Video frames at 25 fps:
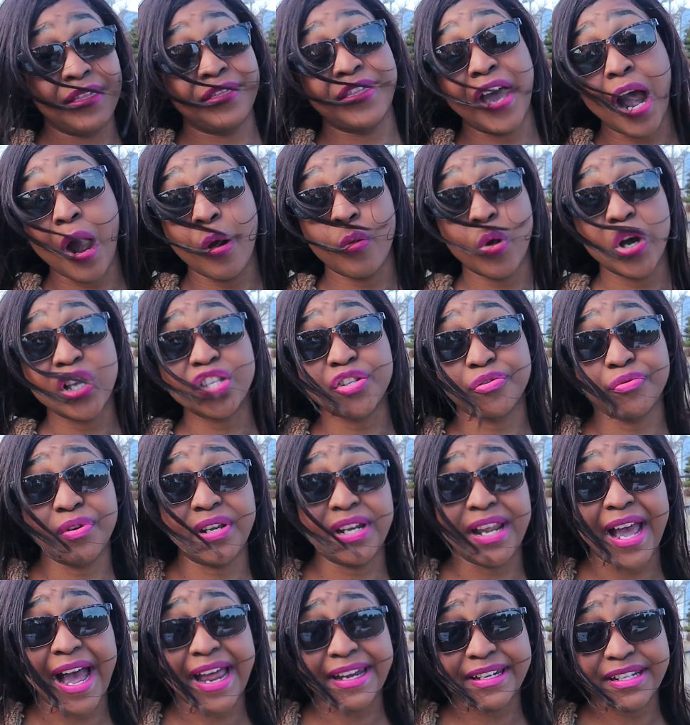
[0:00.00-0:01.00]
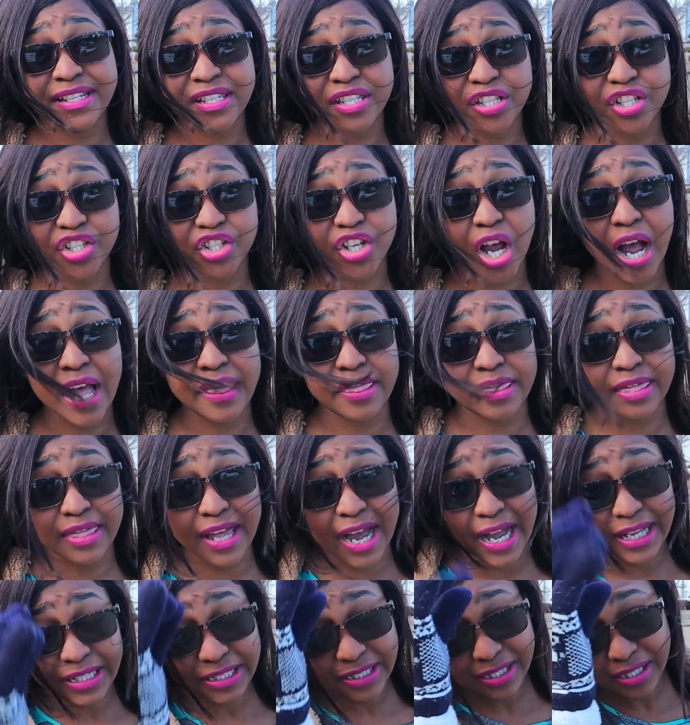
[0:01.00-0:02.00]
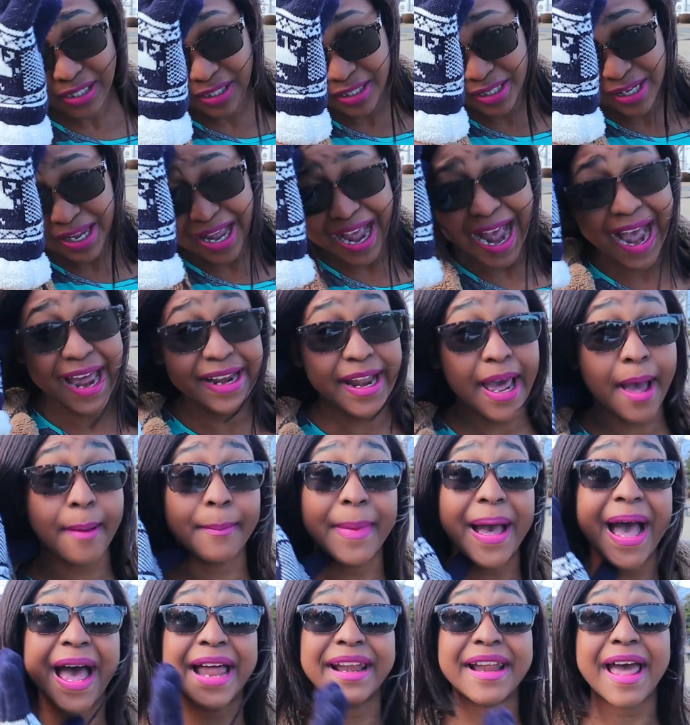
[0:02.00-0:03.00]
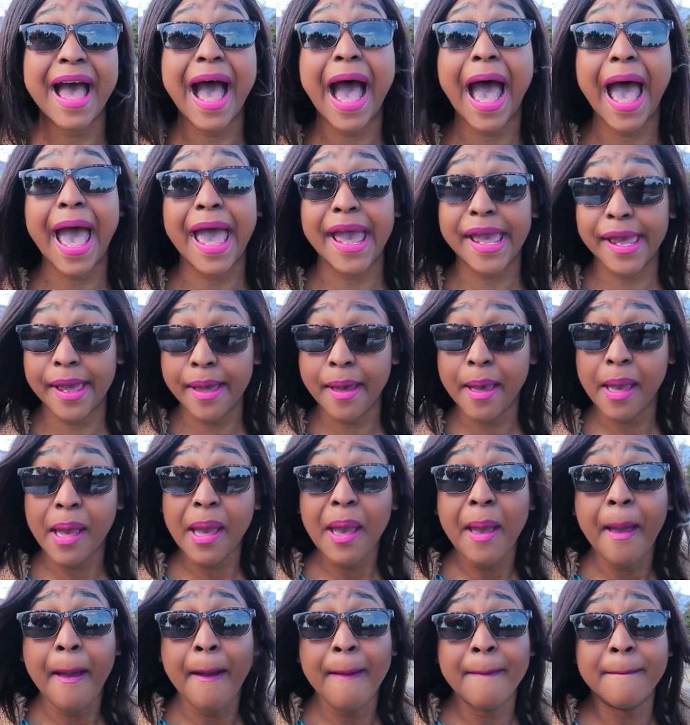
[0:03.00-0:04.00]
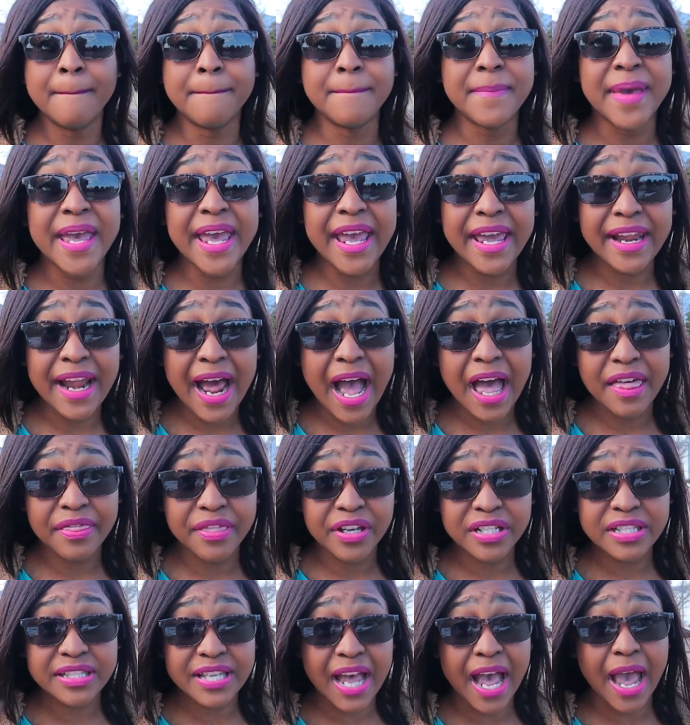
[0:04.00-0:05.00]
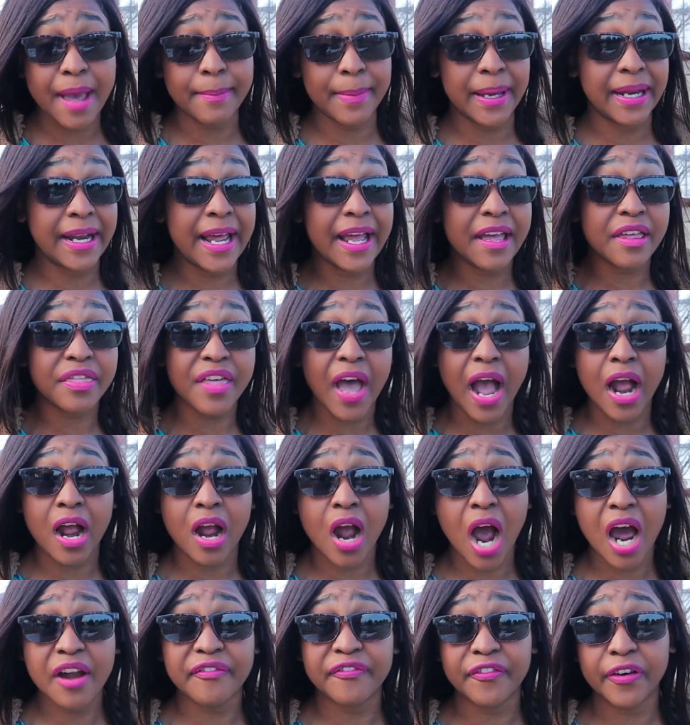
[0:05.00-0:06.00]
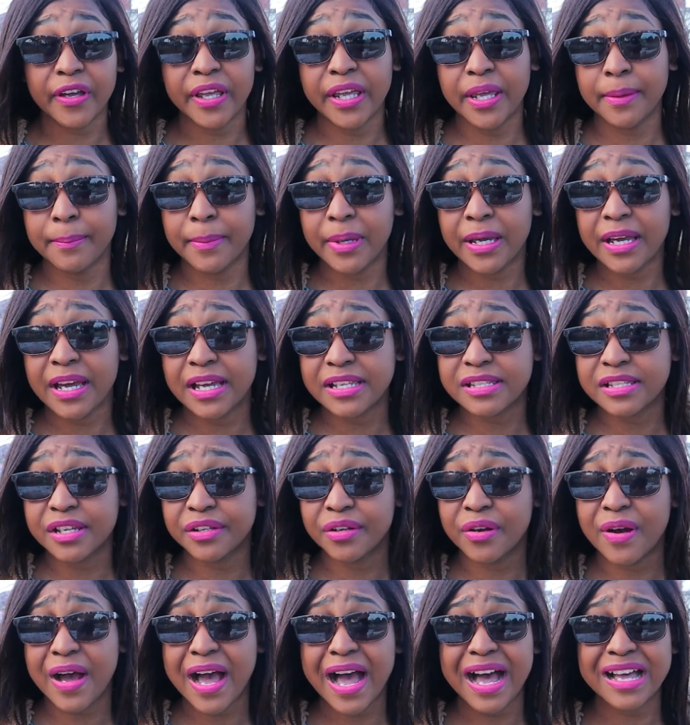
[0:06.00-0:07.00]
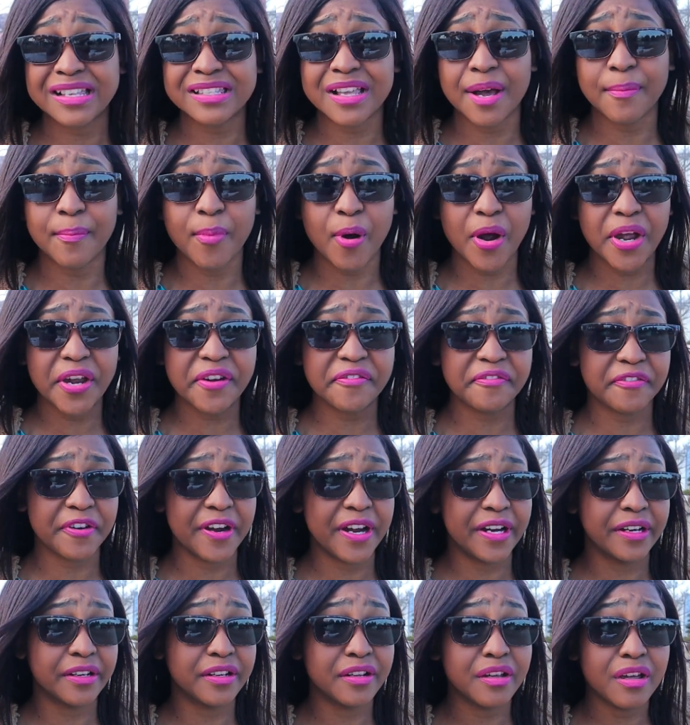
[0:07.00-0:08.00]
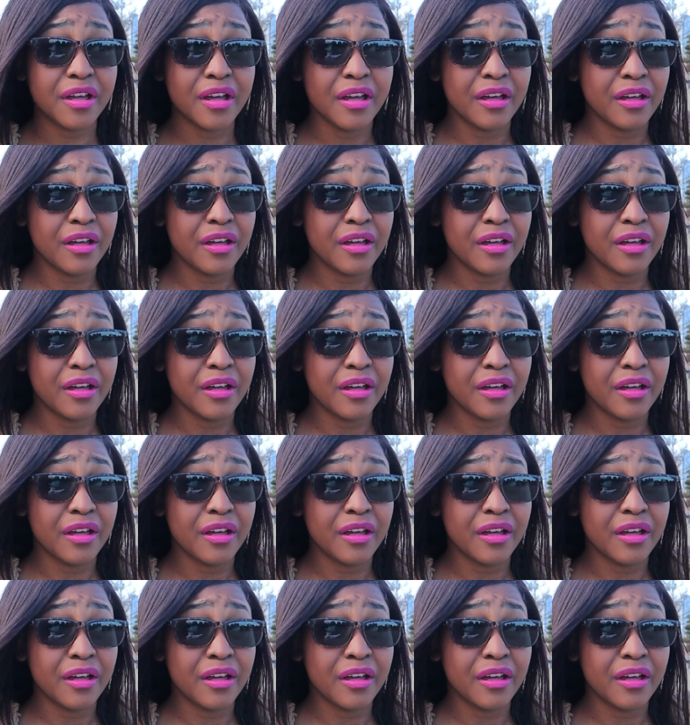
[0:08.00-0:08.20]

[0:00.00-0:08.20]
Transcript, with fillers: that was really a decision that Adam and I made at the time, and I thank God for him, because you know, as a boyfriend,